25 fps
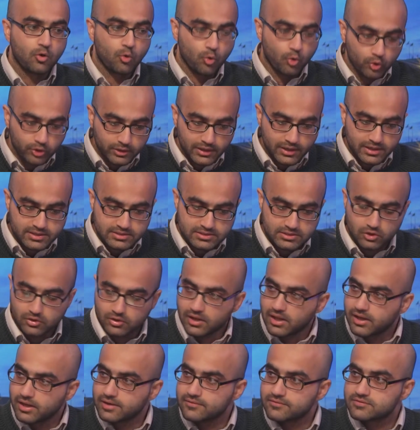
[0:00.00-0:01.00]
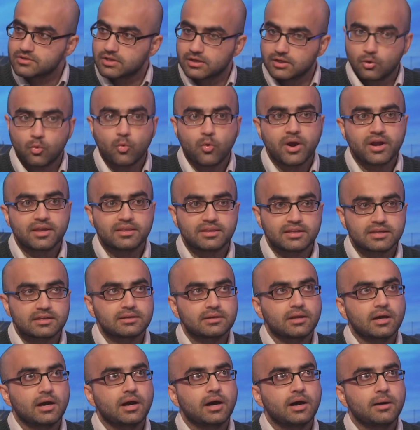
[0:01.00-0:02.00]
organize their lives in a way
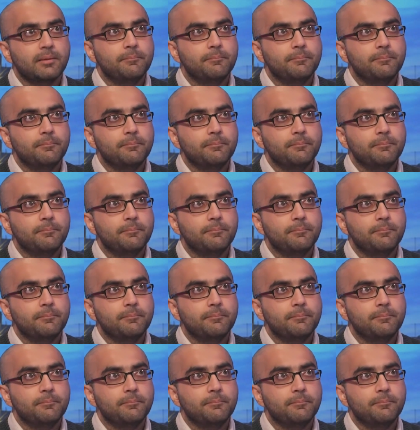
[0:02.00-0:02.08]
that